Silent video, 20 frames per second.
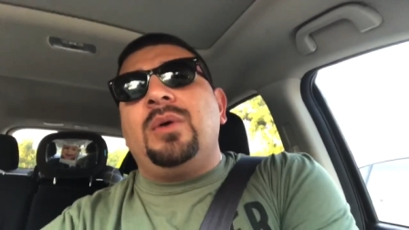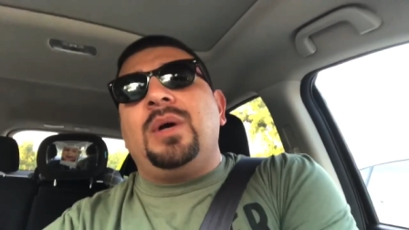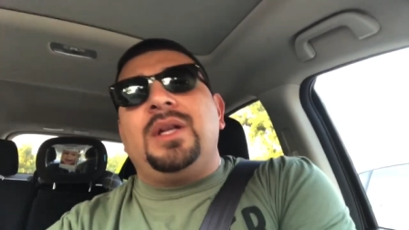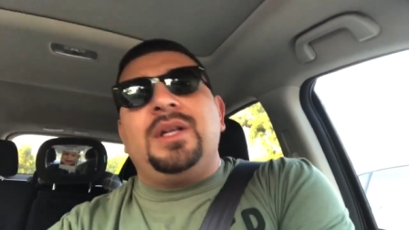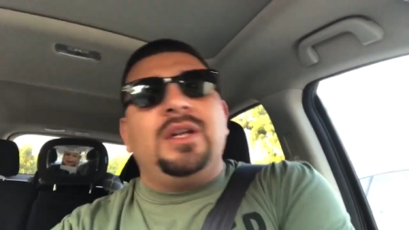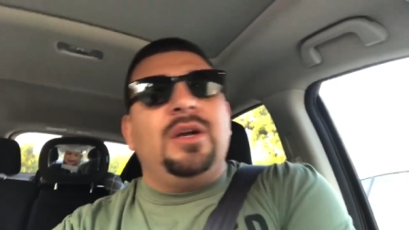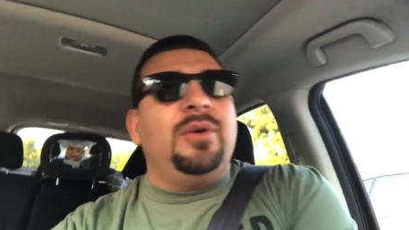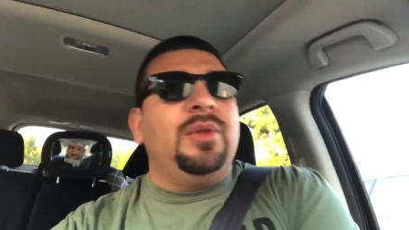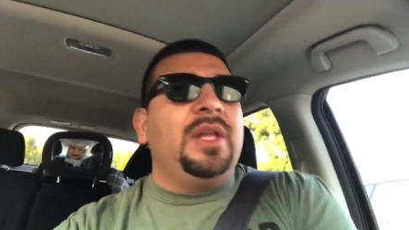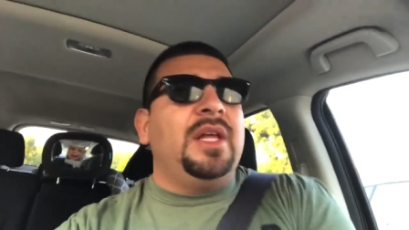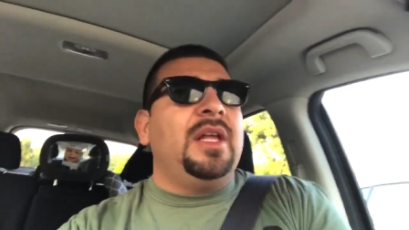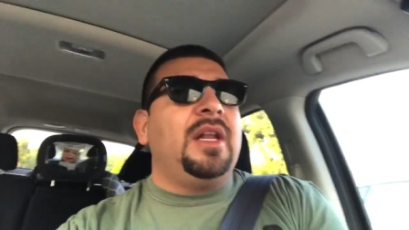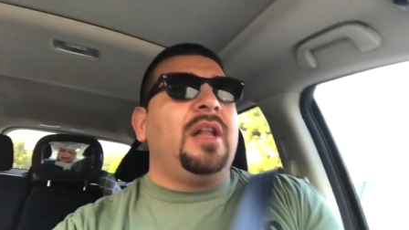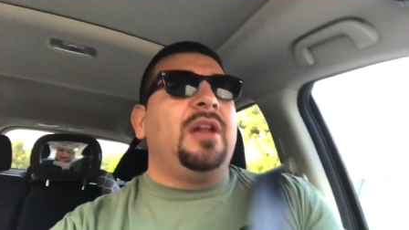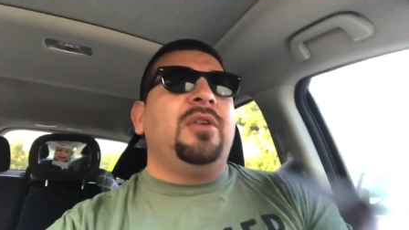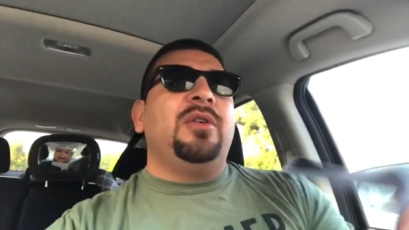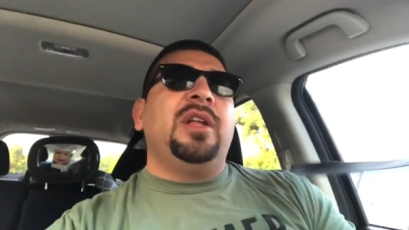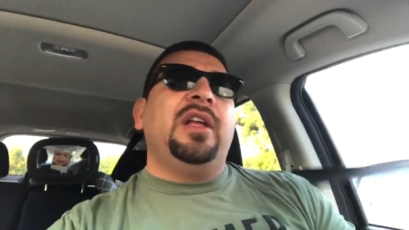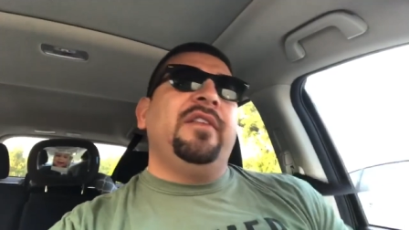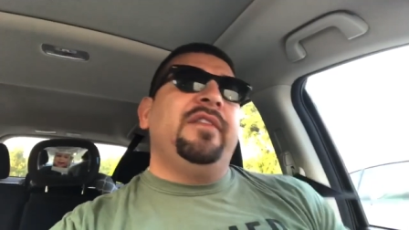I know that. I
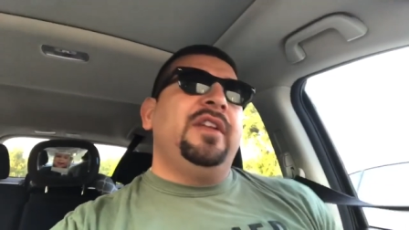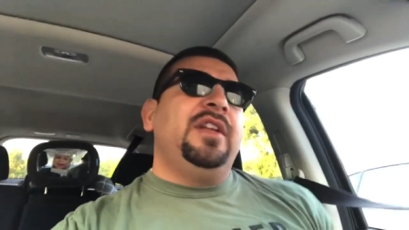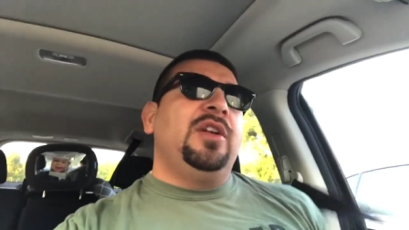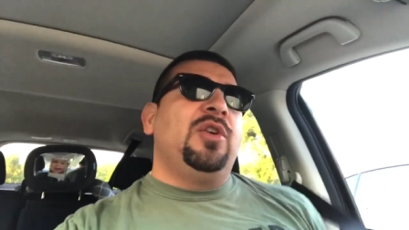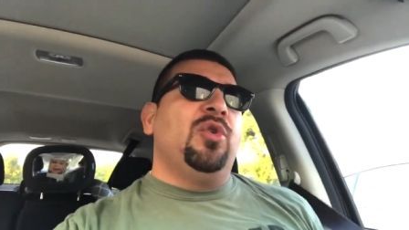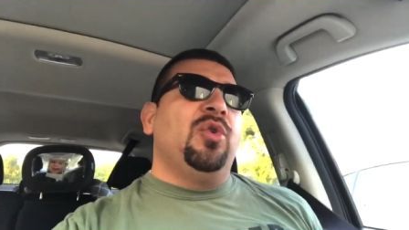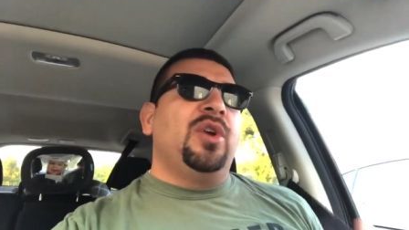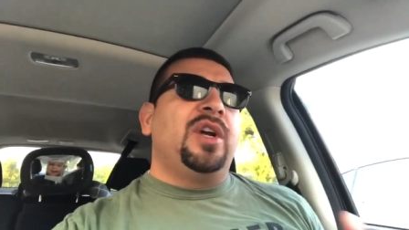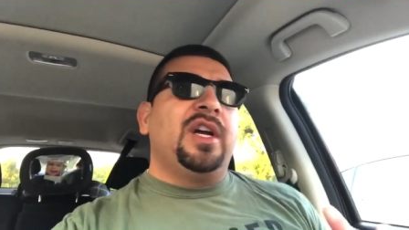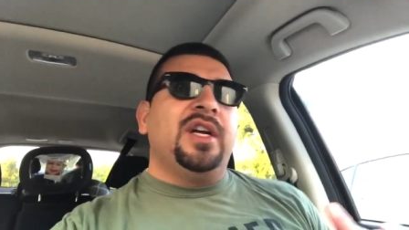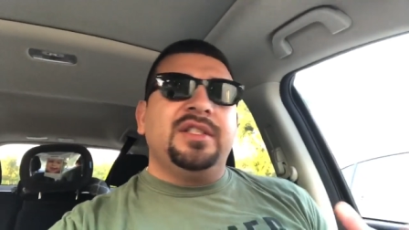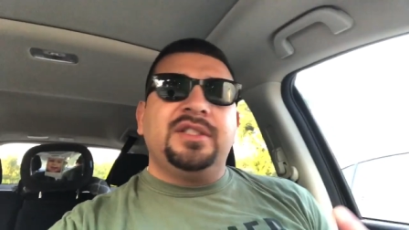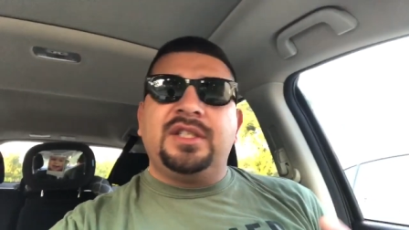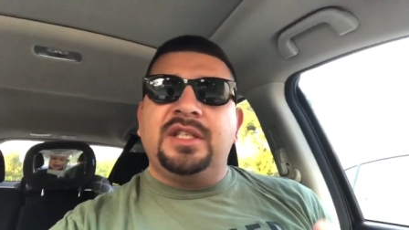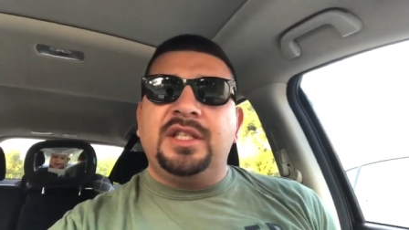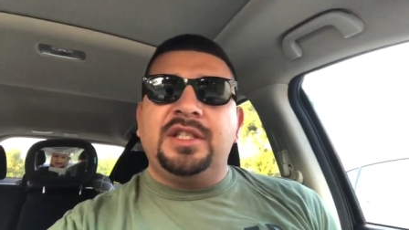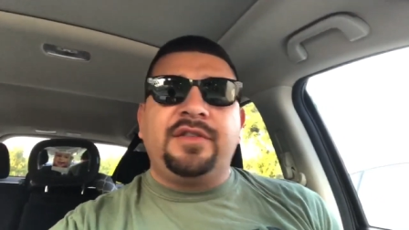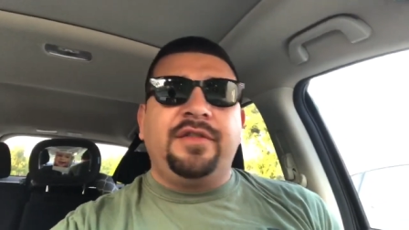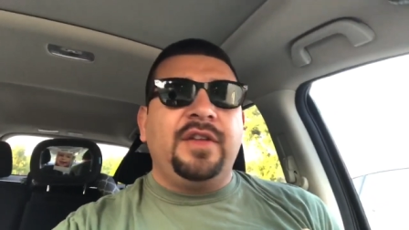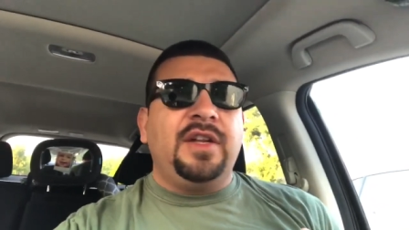don't have any cool guns in
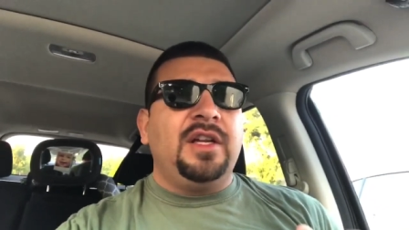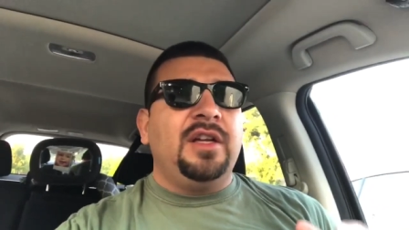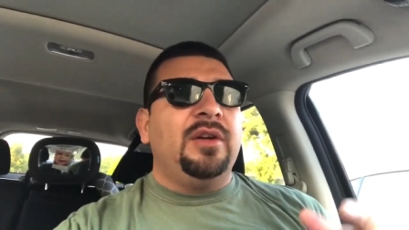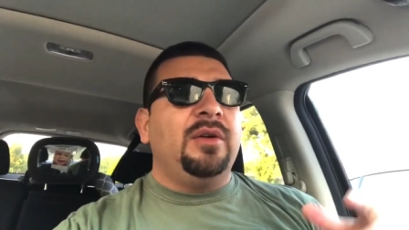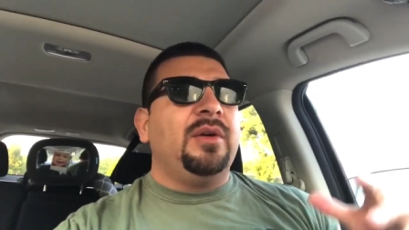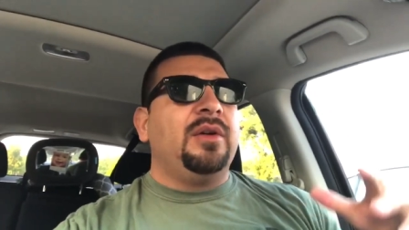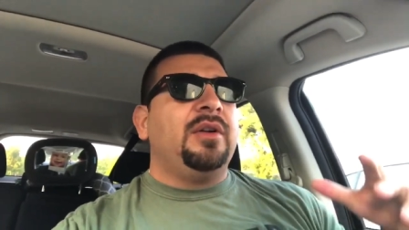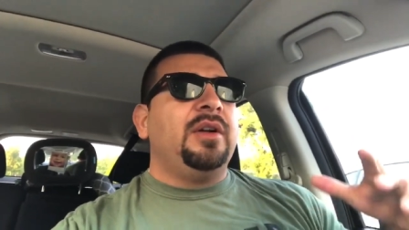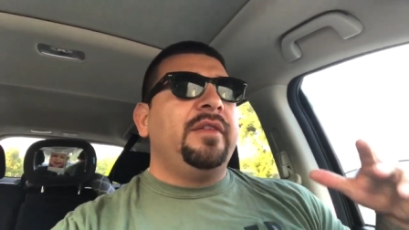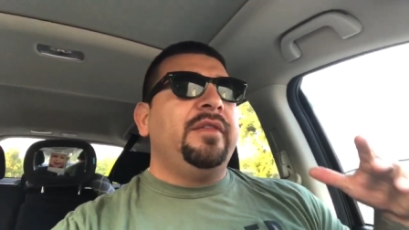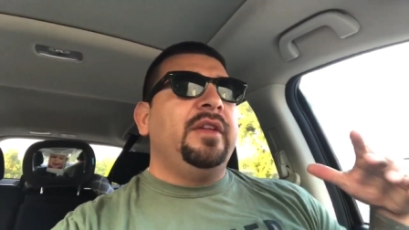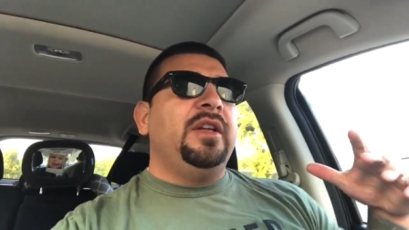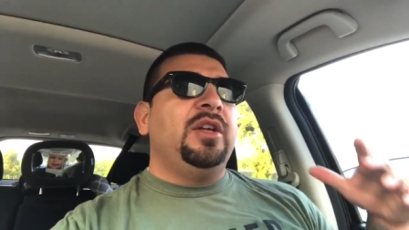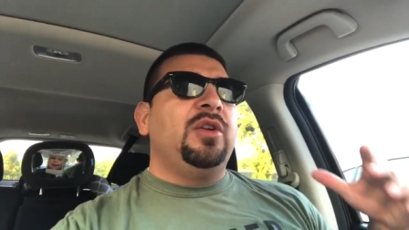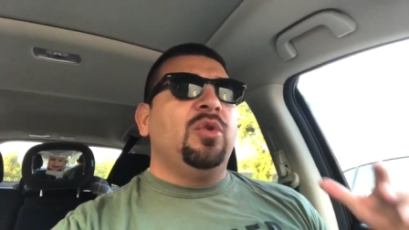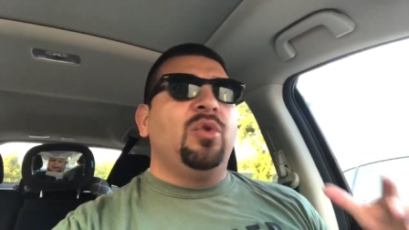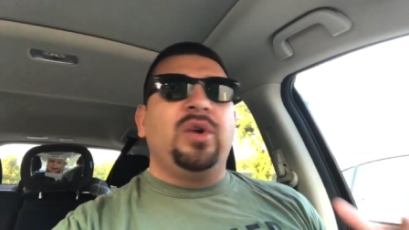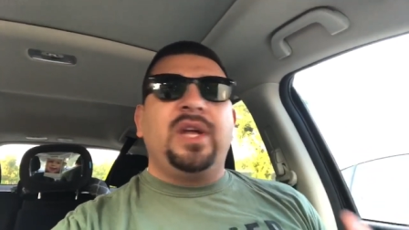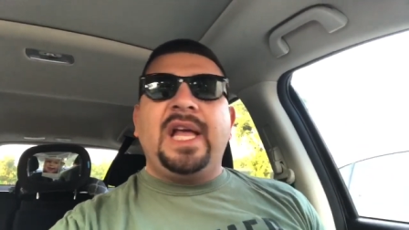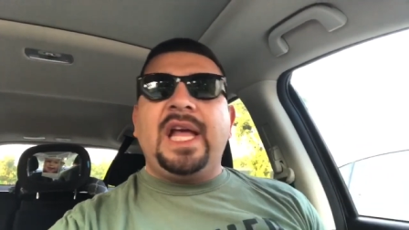this video. I don't have any
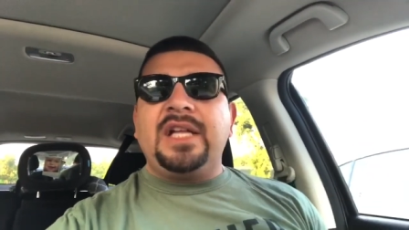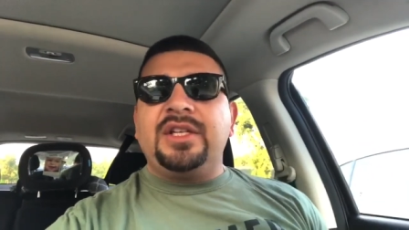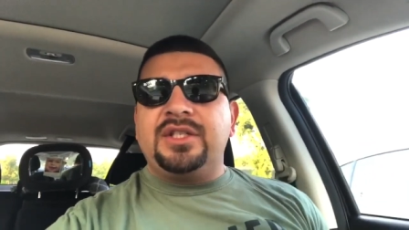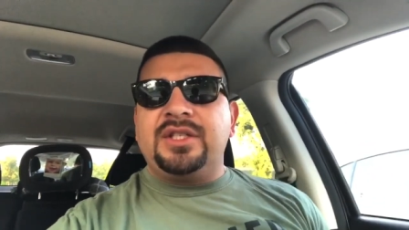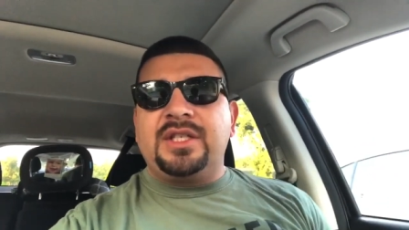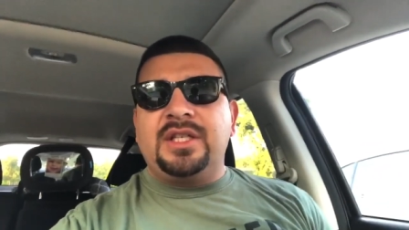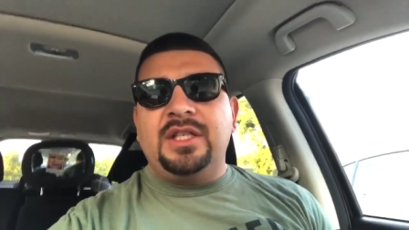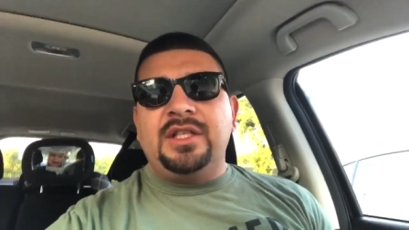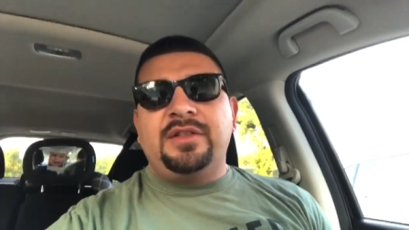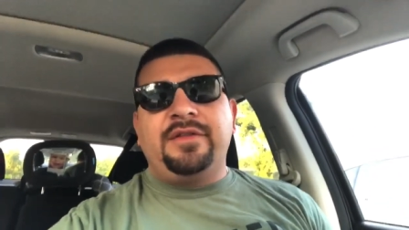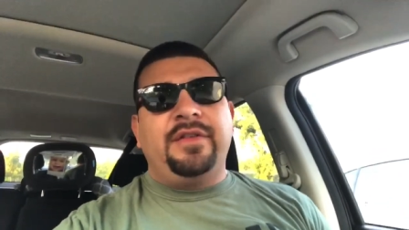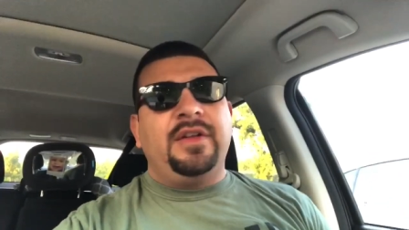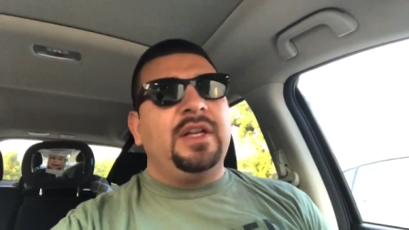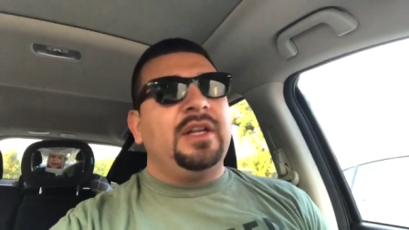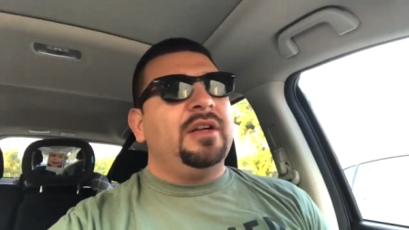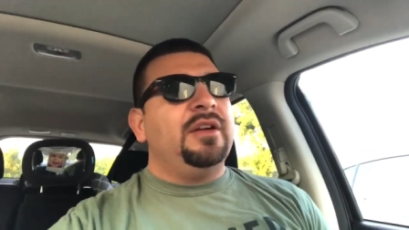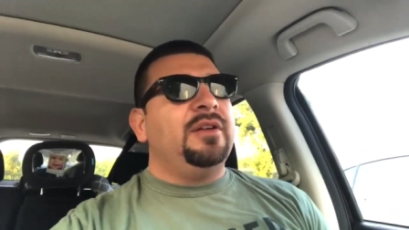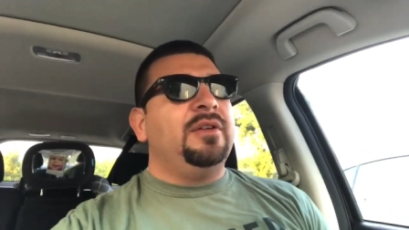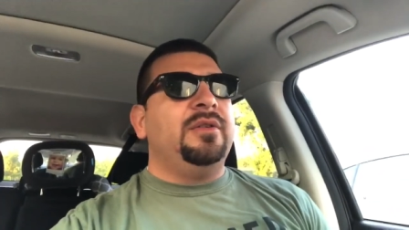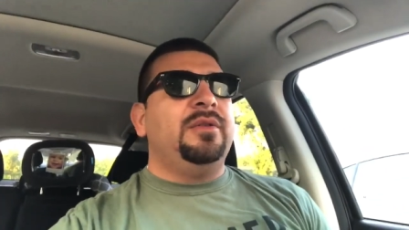cool gadgets in this
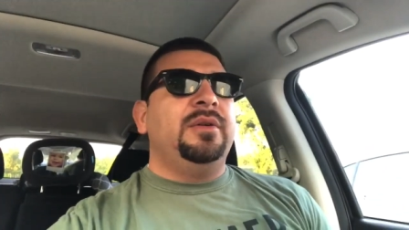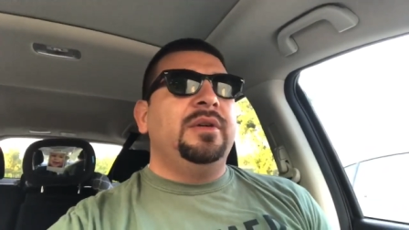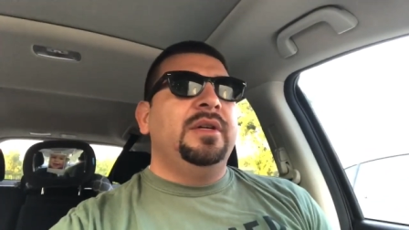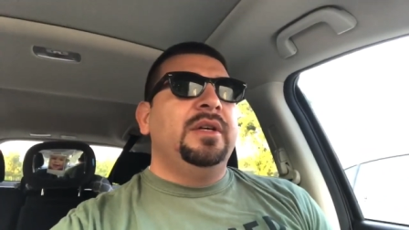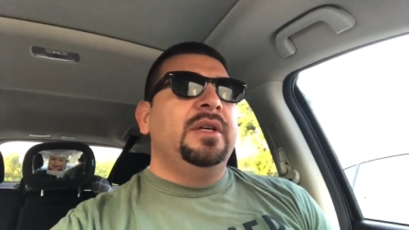video.